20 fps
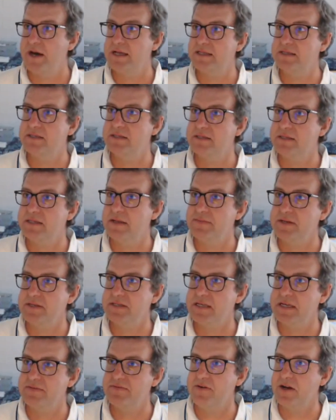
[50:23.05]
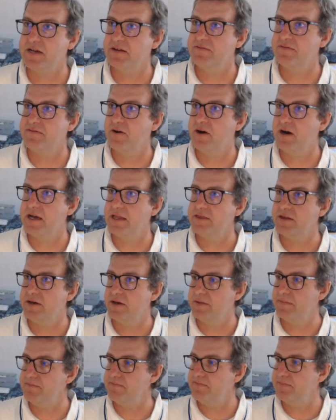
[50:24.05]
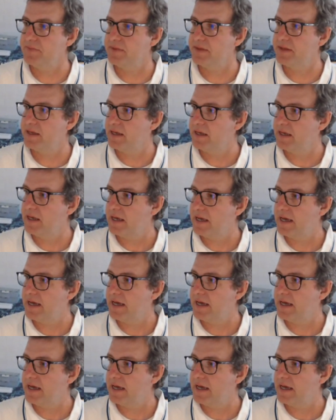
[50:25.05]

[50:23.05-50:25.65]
other ones. Let me see if I can find them.